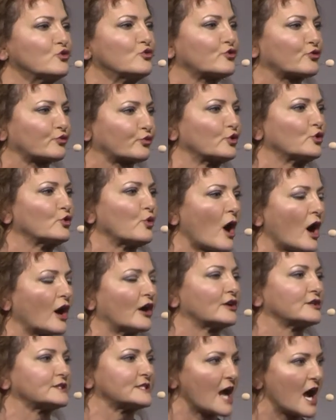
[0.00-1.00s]
through
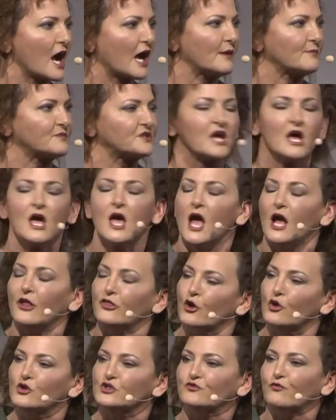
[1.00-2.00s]
hard times. And
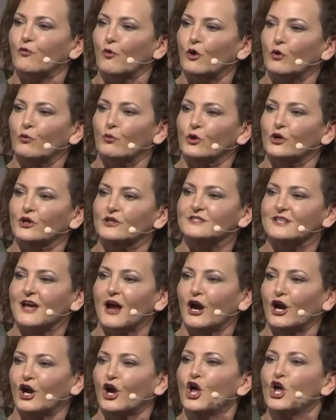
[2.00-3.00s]
those 4 words
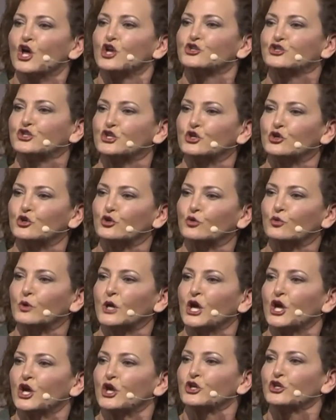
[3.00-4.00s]
are, do
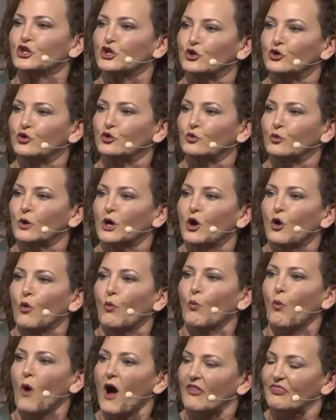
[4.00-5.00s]
you
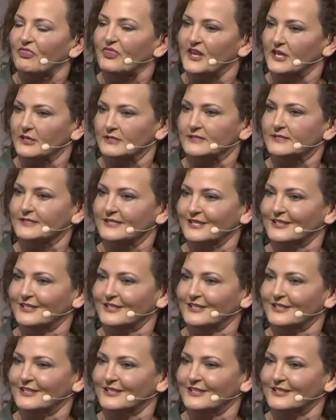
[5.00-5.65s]
want this?